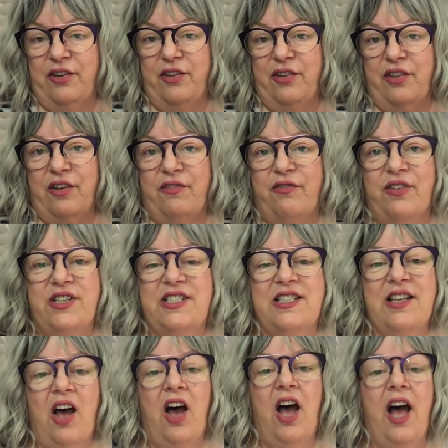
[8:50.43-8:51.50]
the
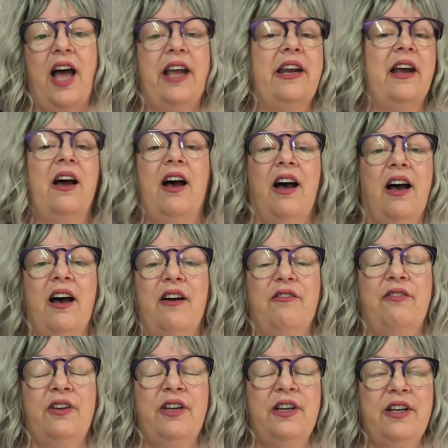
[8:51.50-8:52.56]
facade
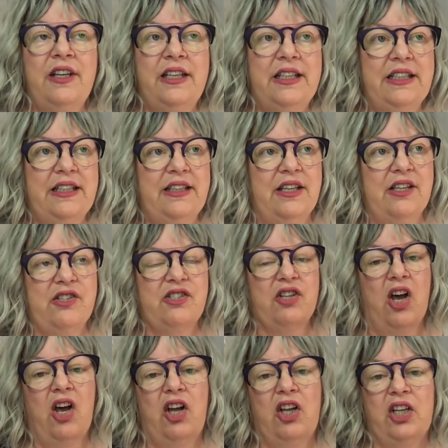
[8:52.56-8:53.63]
of the
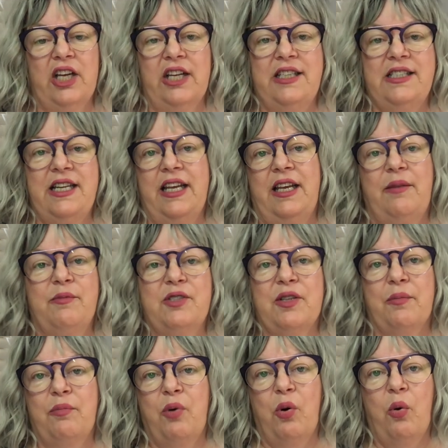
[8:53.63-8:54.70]
solid team
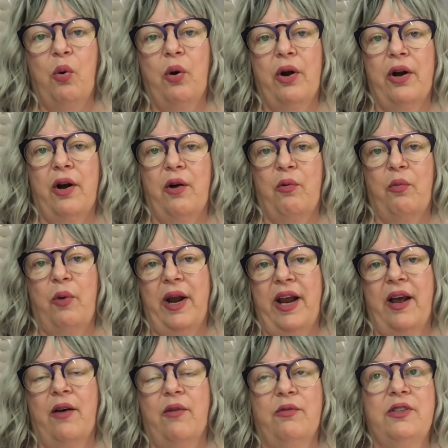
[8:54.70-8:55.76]
support
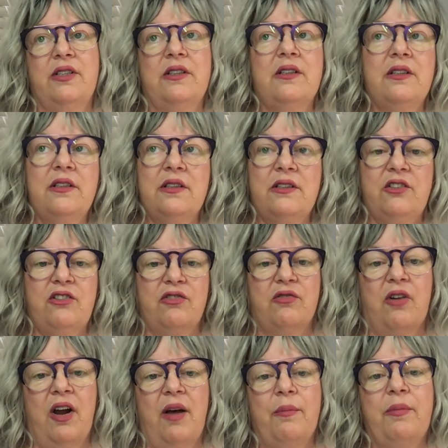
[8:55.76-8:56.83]
around
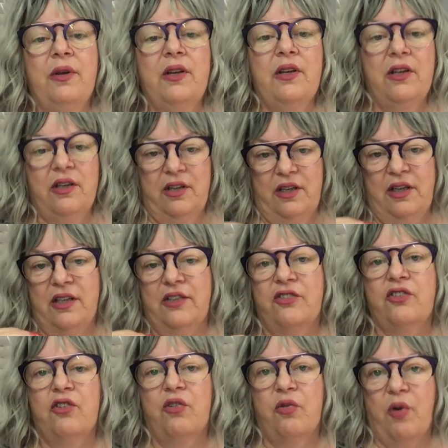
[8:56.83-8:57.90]
Trump is
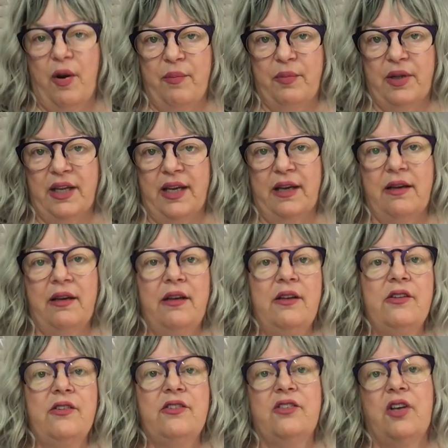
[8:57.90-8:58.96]
crumbling.
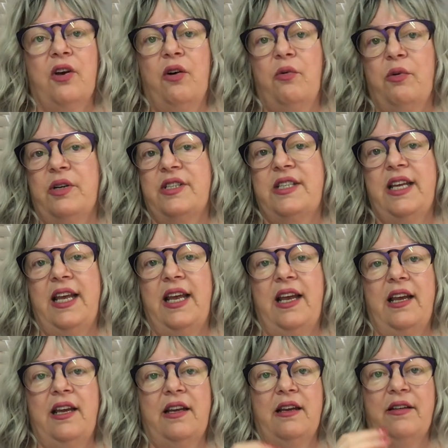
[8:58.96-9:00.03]
So we're
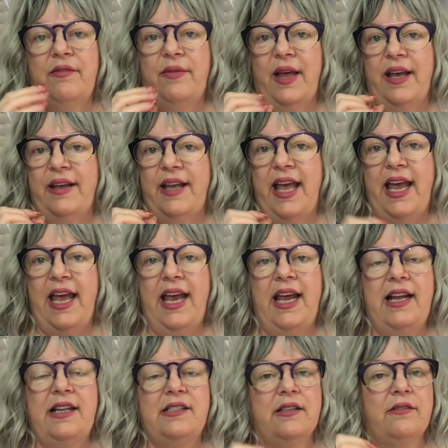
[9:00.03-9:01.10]
seeing that
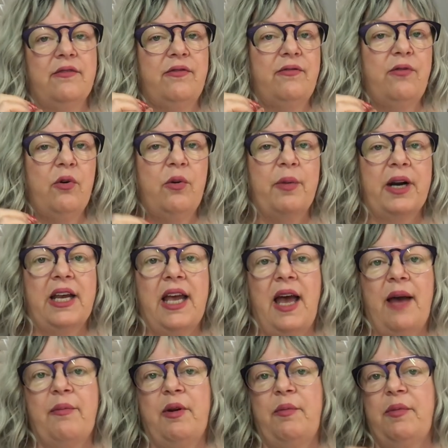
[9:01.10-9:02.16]
aides and former
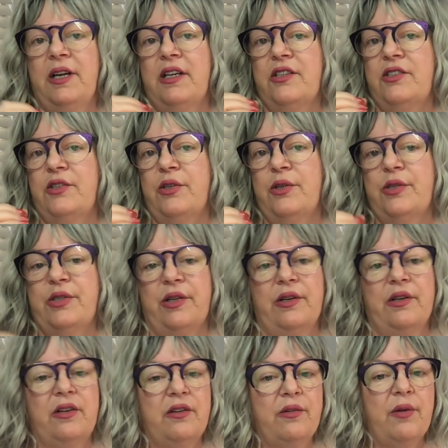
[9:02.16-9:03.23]
cabinet ministers
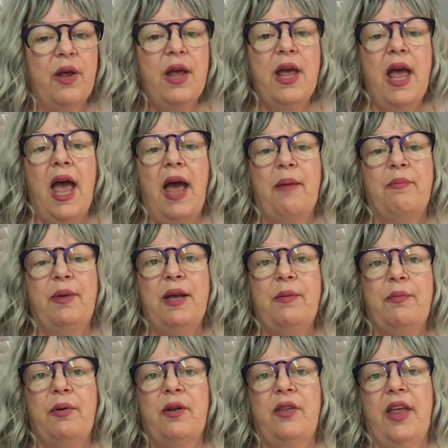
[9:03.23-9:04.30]
and and
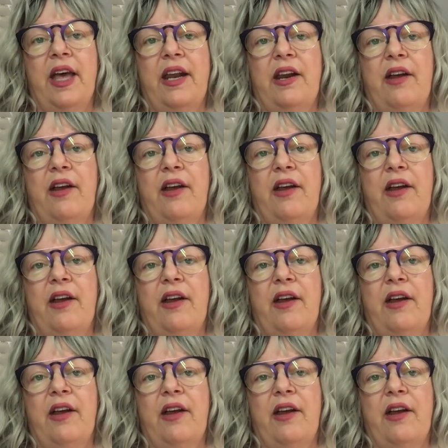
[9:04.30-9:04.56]
people that